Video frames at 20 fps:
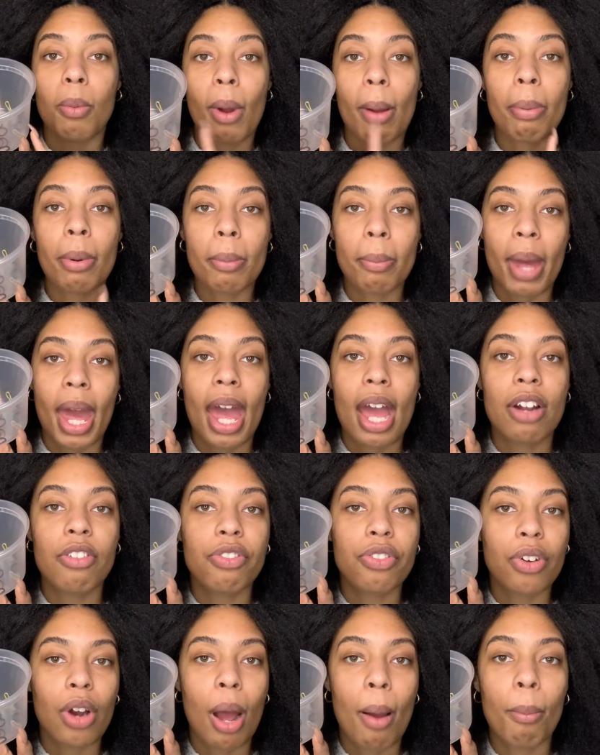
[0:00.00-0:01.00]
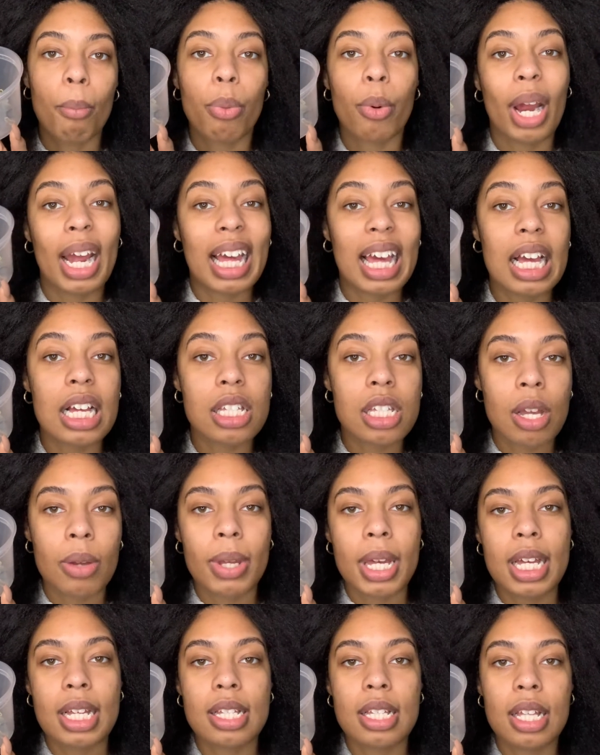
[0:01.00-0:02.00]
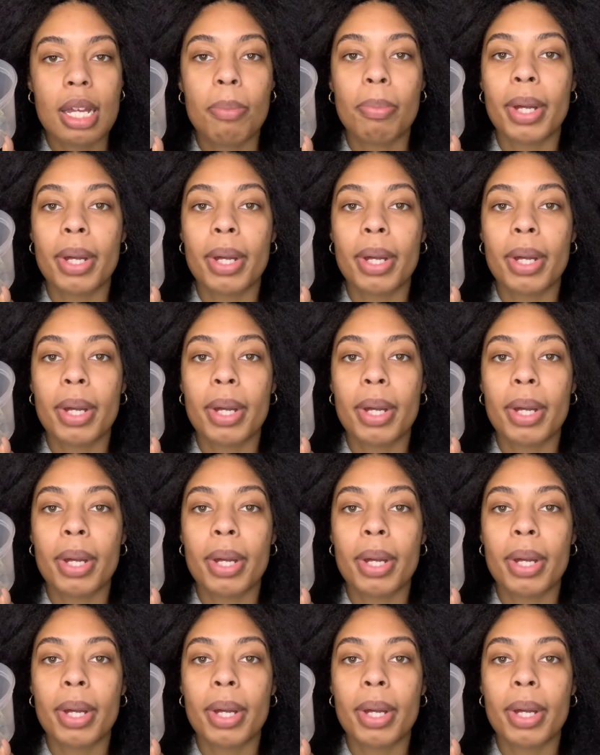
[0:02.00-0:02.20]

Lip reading: rubber band from breaking so easily,